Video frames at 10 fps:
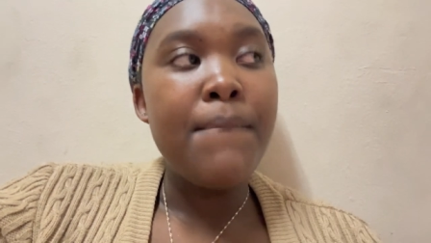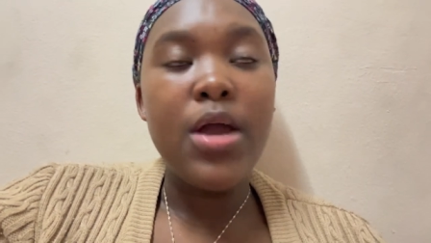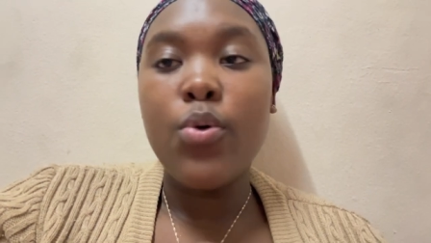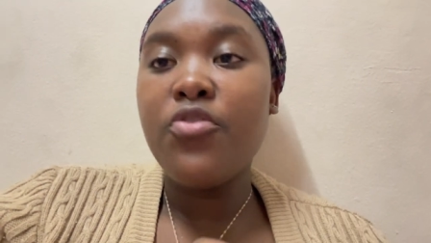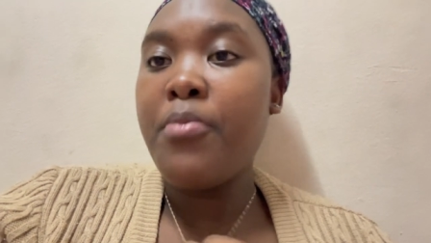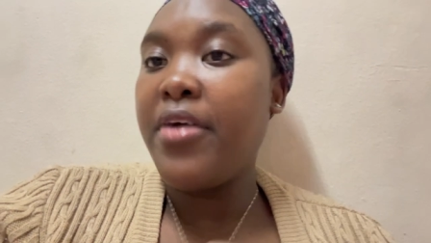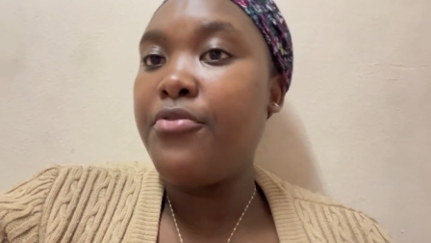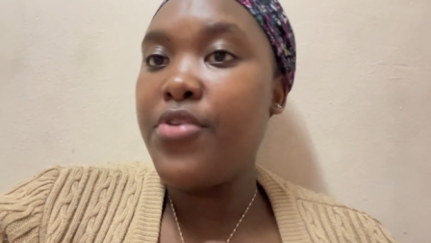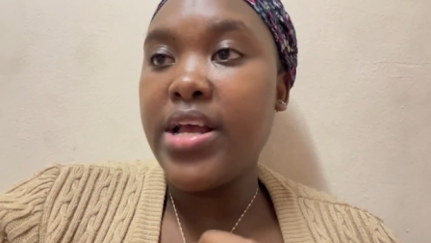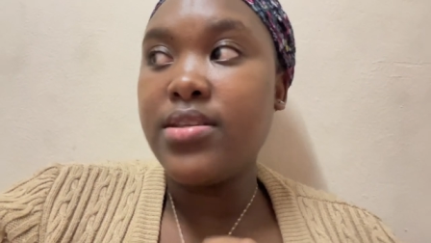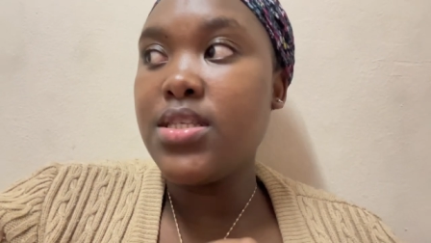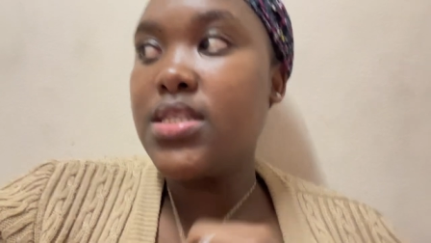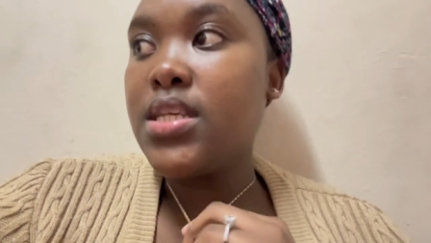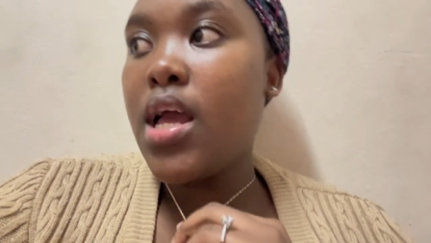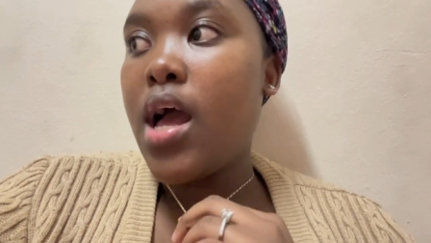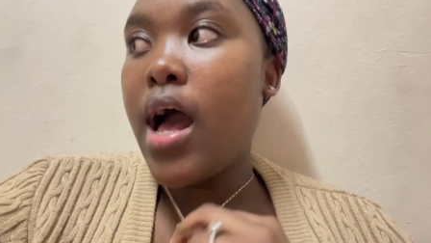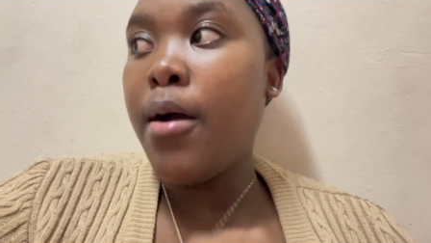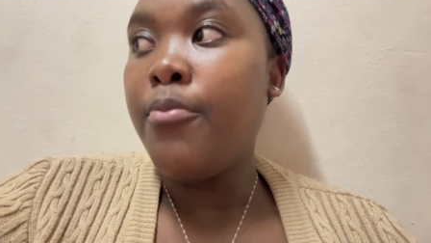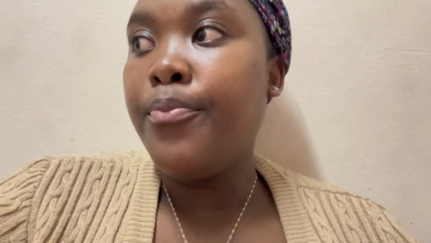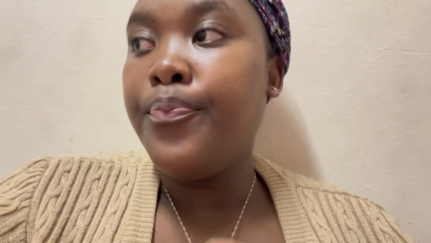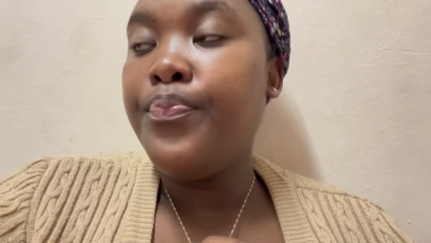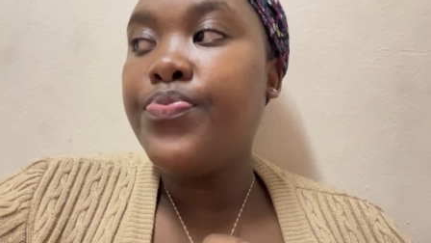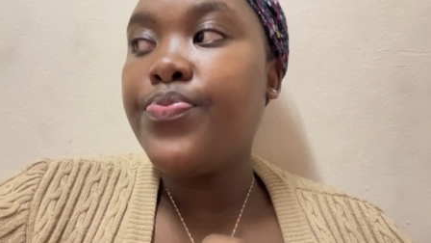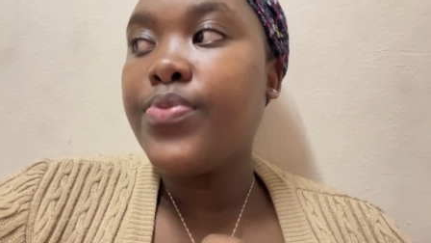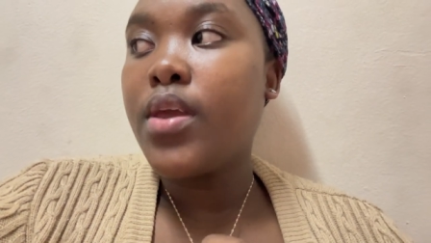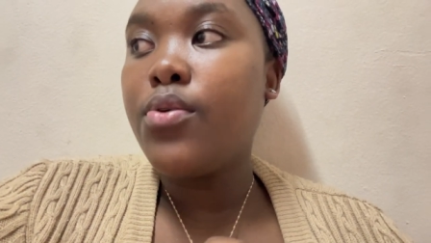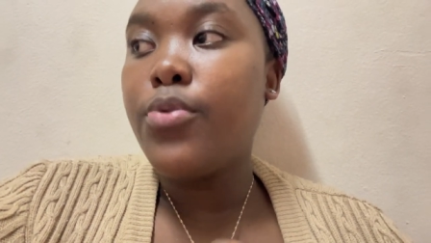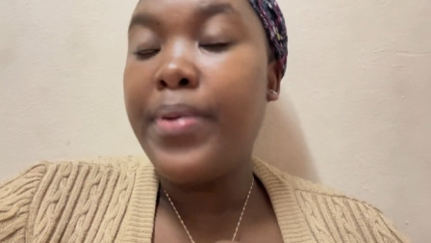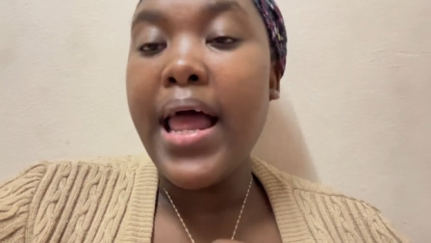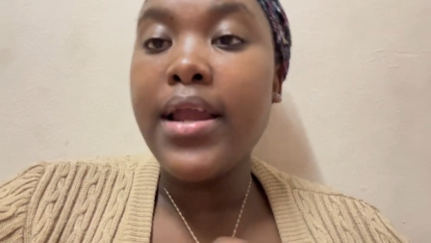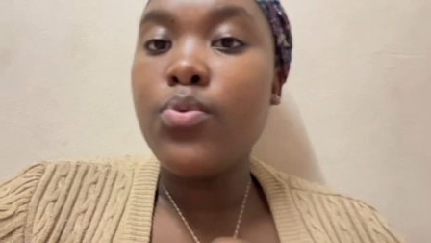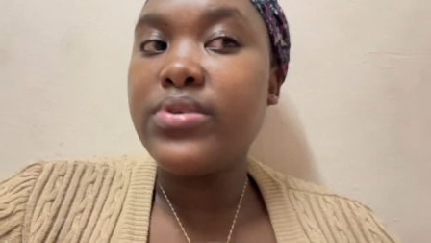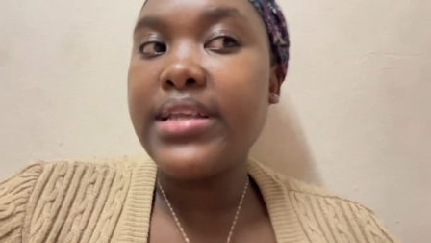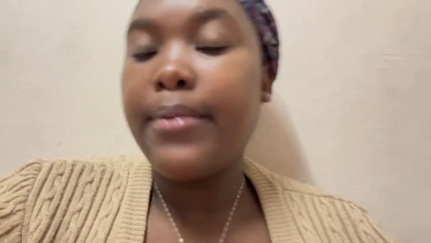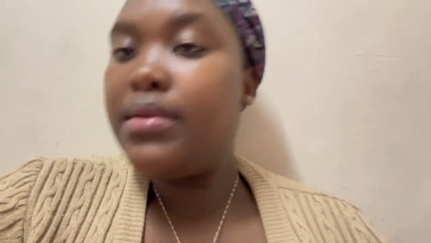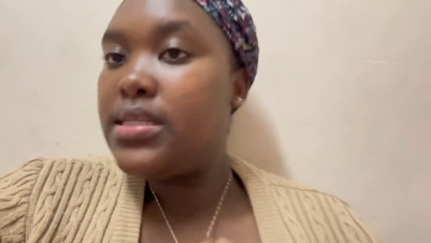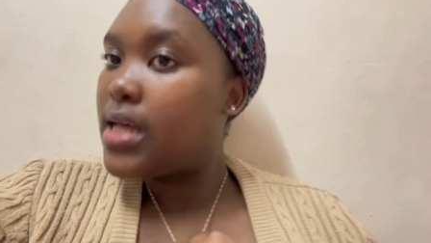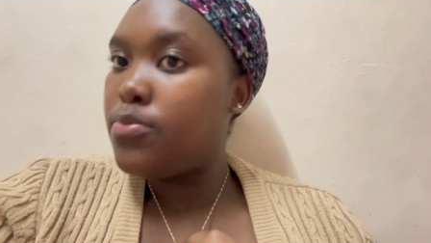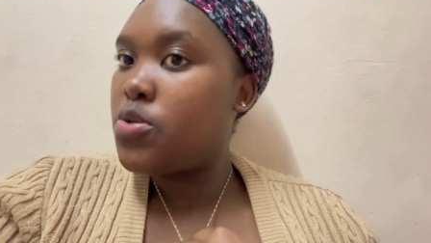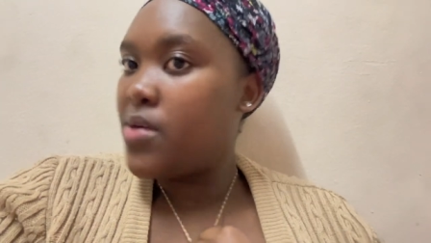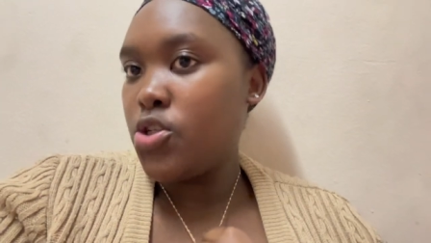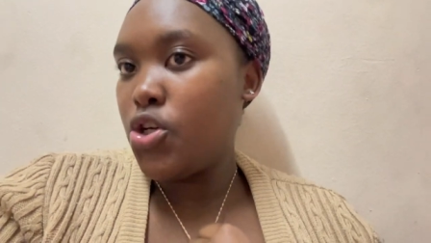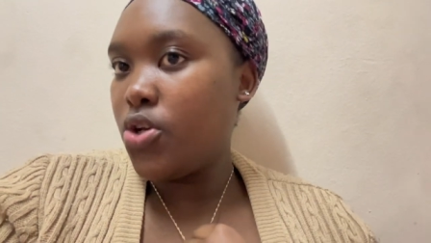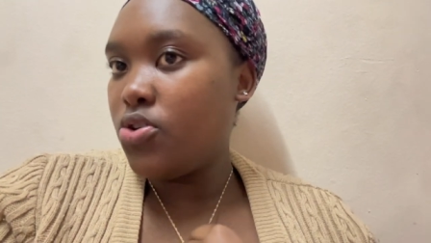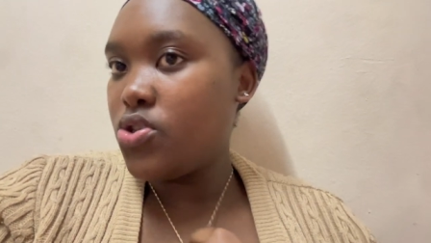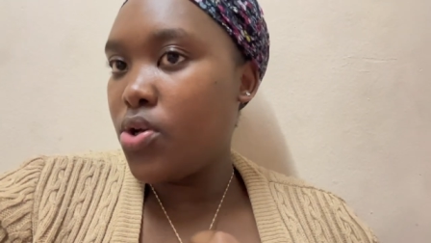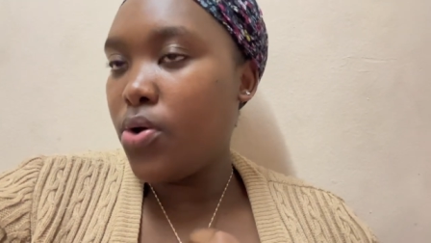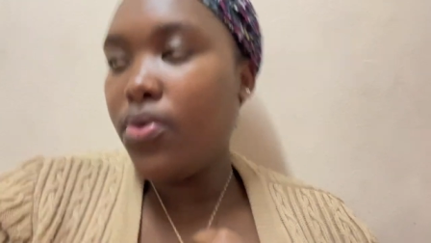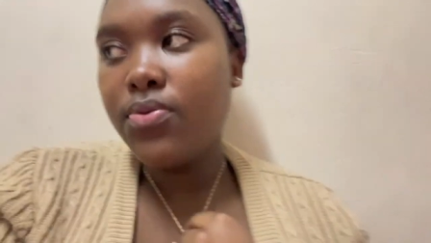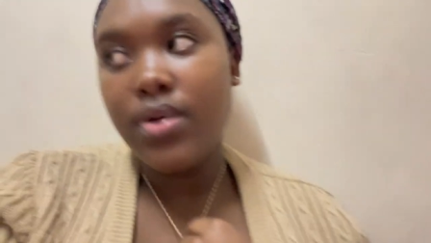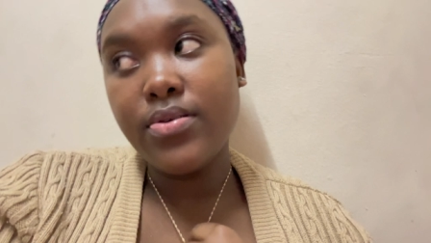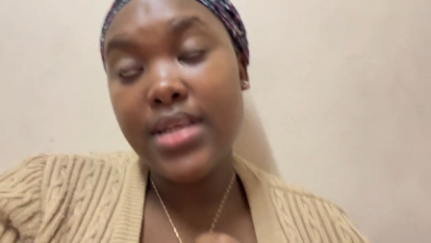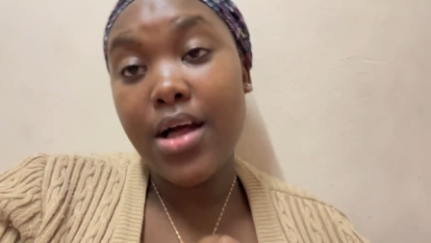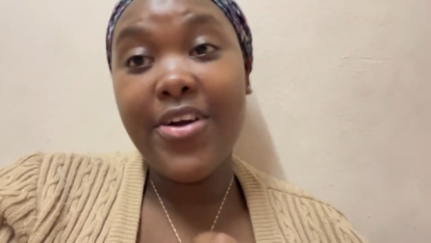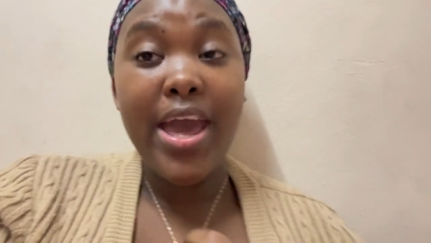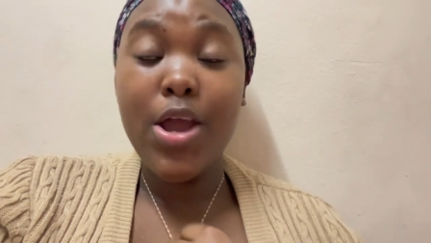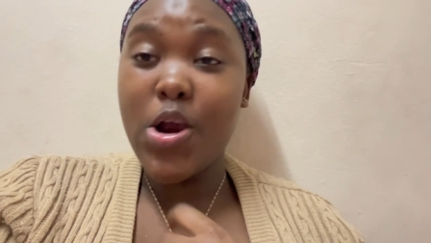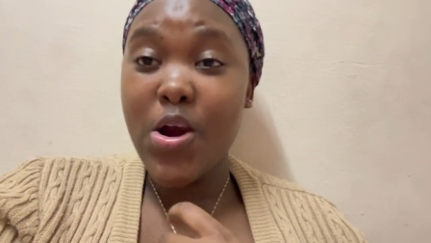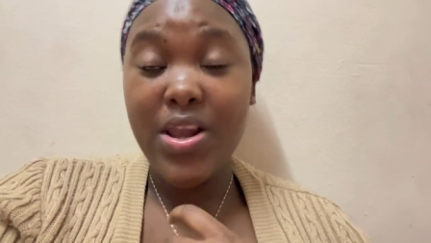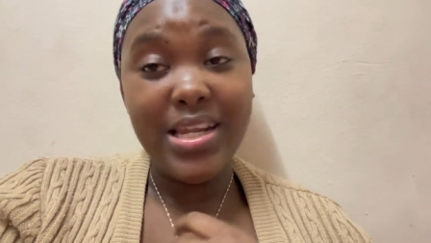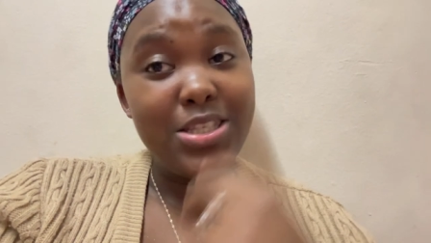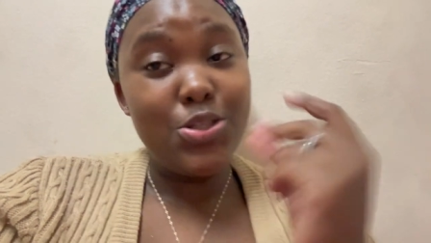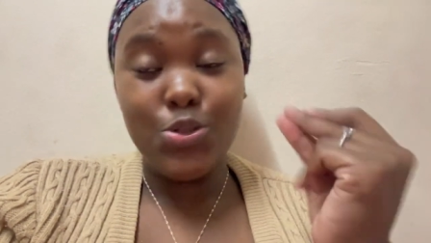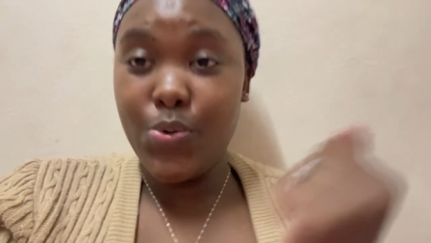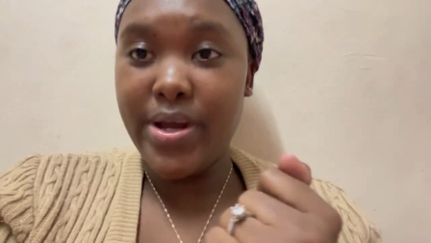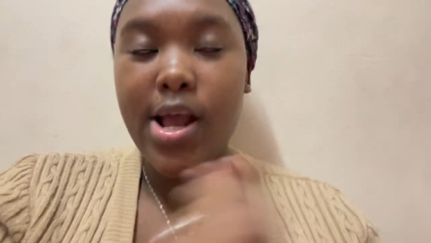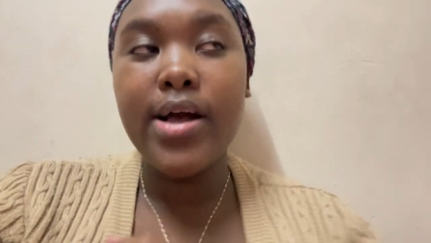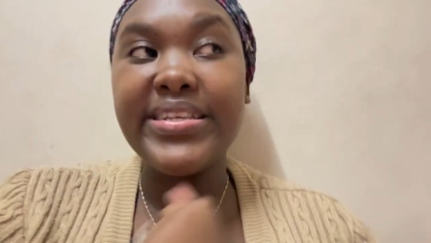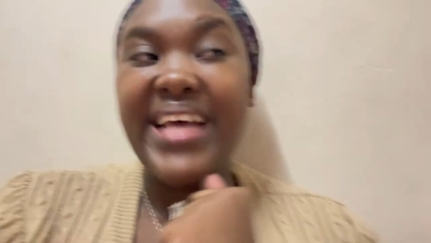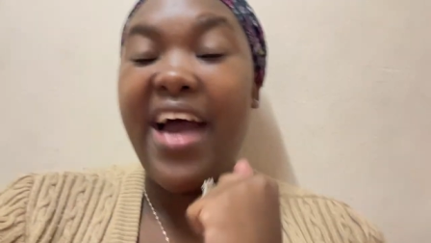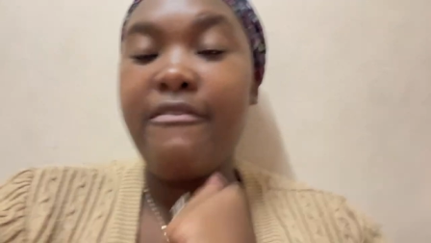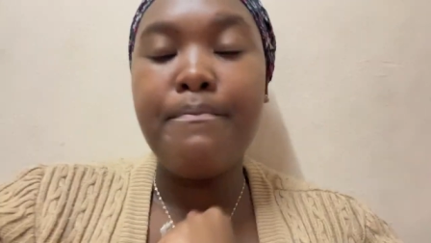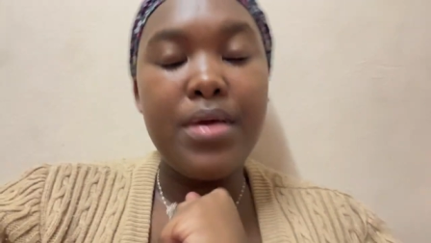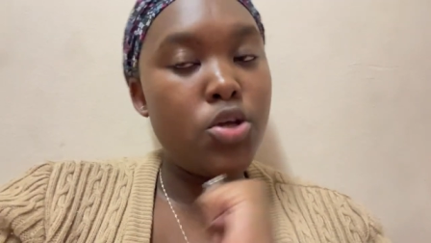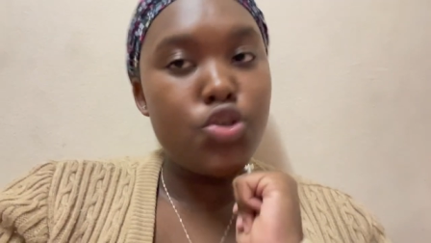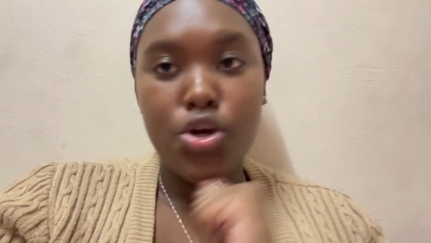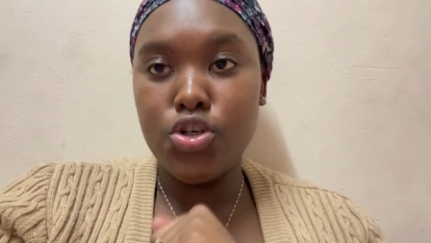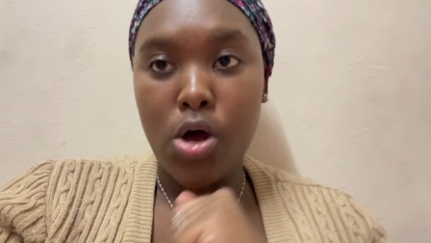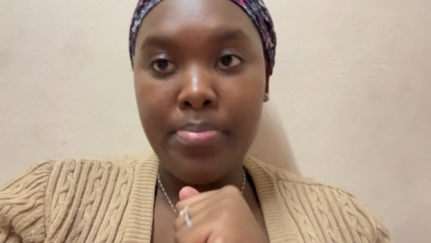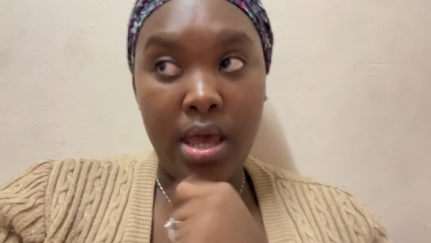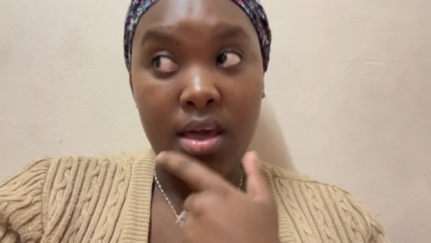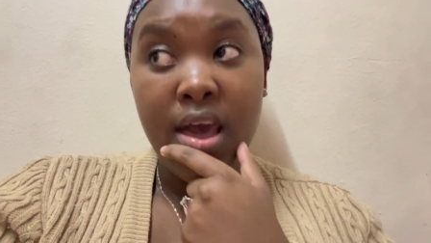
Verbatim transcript: and one of my friends um replied and was like, please come to my church, you know? And I was like, okay, girl, let's do it. Because I've been church hopping.